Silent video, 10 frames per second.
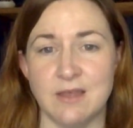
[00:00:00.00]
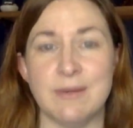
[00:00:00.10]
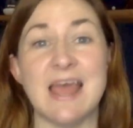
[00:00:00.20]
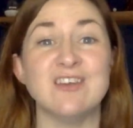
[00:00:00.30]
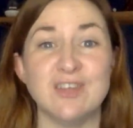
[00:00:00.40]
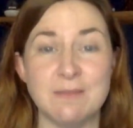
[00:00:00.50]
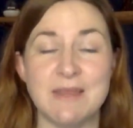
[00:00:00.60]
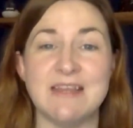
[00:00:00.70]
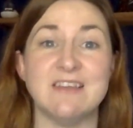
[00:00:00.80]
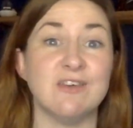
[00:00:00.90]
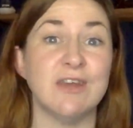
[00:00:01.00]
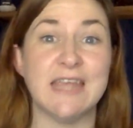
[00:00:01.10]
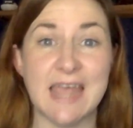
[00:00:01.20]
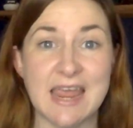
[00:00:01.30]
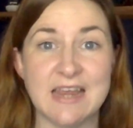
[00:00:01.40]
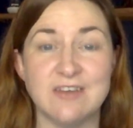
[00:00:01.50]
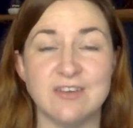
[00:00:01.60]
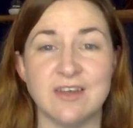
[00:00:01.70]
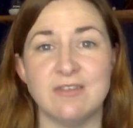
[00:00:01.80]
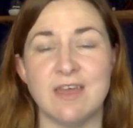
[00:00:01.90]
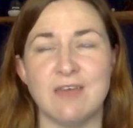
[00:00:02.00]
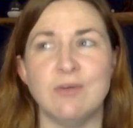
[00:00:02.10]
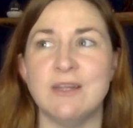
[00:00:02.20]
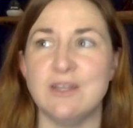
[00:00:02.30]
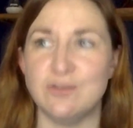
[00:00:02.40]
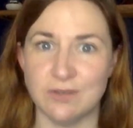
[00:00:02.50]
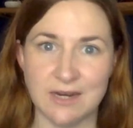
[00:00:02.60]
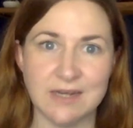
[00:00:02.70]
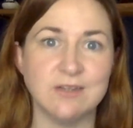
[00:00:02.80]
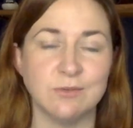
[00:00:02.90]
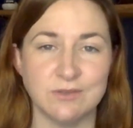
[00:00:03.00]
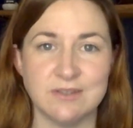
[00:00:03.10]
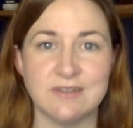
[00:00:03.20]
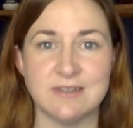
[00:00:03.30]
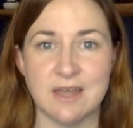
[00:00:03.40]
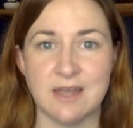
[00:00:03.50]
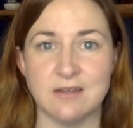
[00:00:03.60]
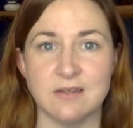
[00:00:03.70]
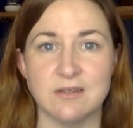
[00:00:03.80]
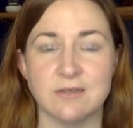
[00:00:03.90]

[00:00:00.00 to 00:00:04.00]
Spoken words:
but it actually means they're engaged and they're really trying to understand.